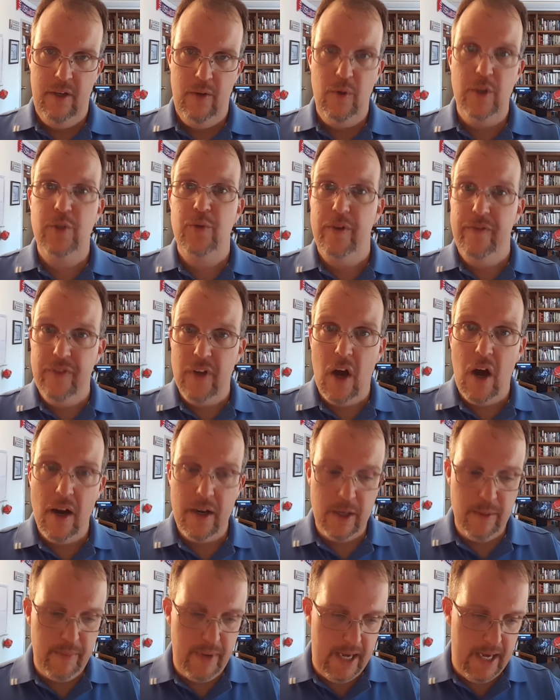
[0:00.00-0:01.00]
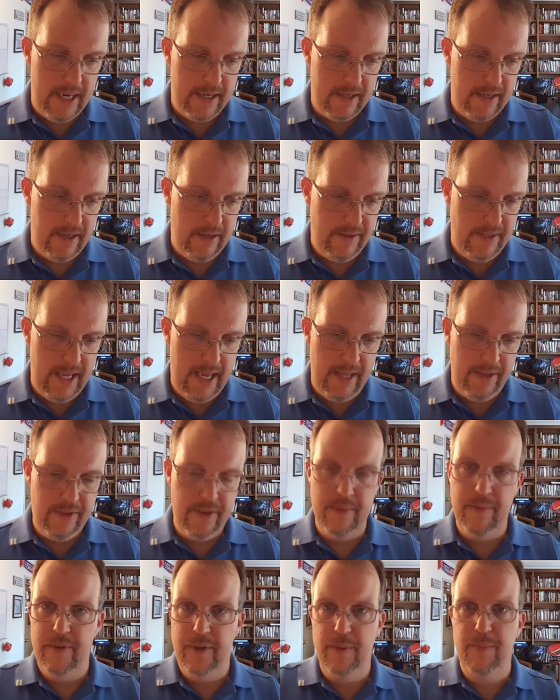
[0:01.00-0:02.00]
which we've talked about, that
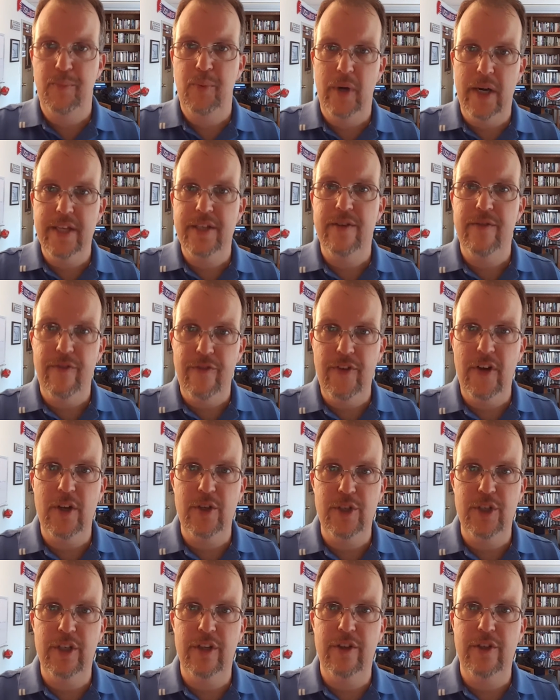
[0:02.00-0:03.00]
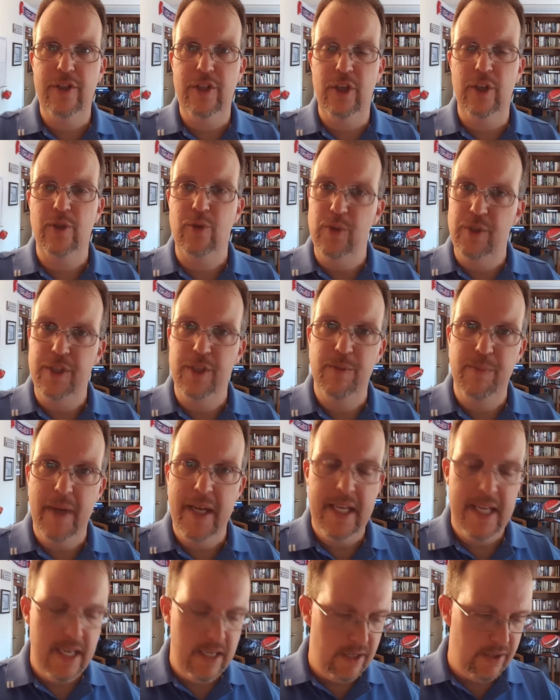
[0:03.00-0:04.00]
the present function of the church, which is
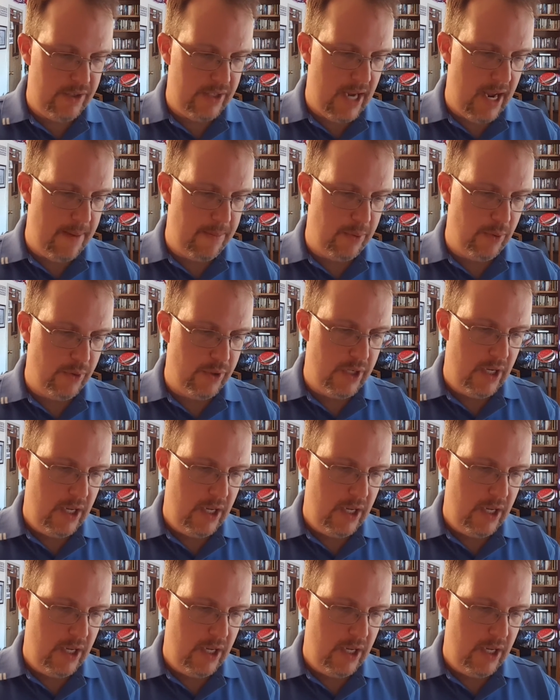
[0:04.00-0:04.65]
making disciples,